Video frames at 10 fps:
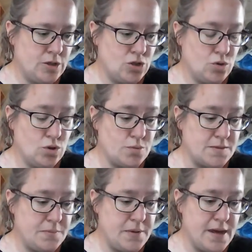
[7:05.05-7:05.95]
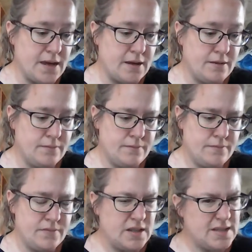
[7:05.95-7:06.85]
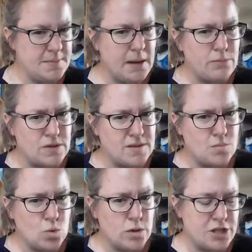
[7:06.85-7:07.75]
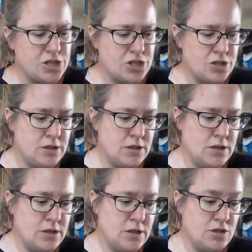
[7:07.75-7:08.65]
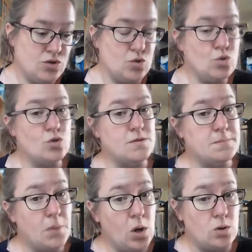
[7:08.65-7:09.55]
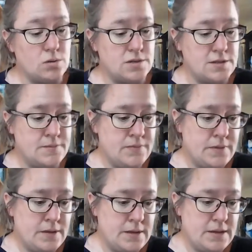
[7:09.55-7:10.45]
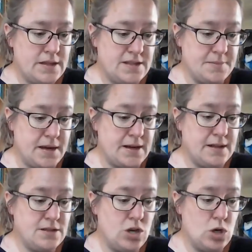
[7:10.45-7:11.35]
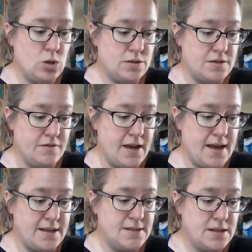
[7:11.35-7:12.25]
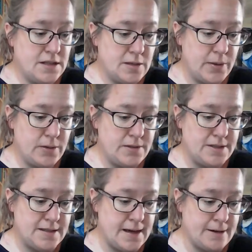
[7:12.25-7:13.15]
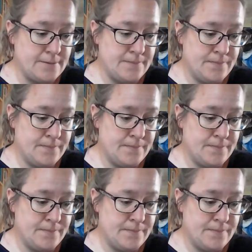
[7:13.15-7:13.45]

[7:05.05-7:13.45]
George was big. This man was smallish. George was bald. This man had a lot of hair done in a ponytail.